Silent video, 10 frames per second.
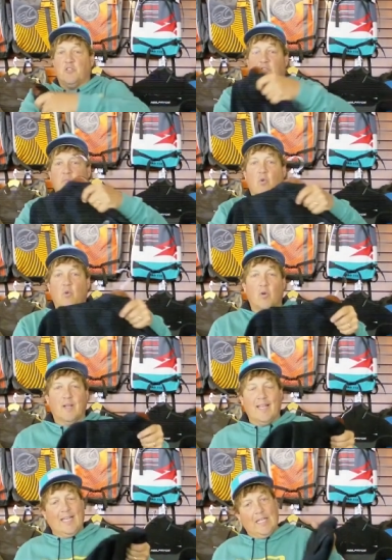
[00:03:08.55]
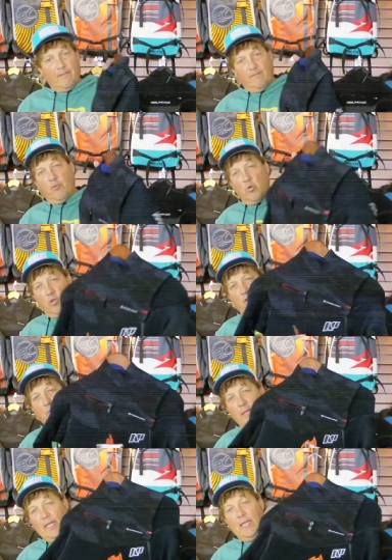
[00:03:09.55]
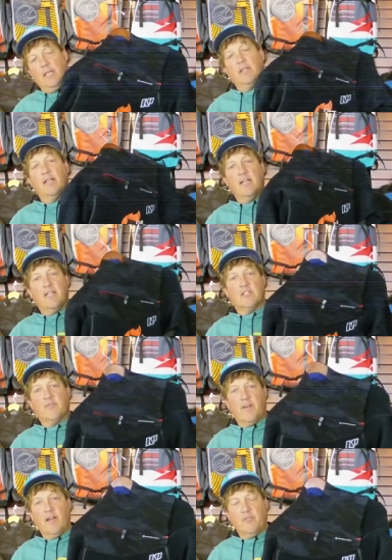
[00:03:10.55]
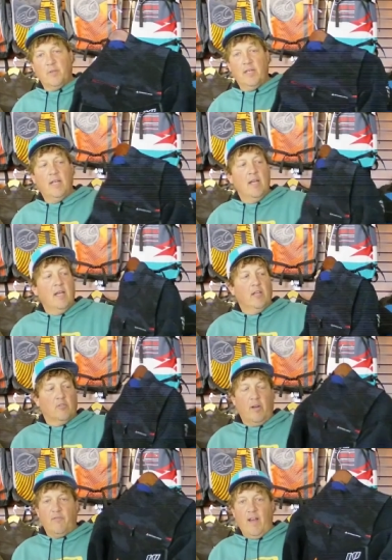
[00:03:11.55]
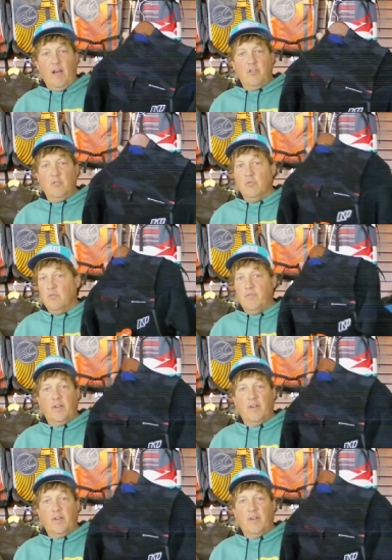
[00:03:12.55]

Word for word: Uh, so I consider this suit more like a three than it is a three.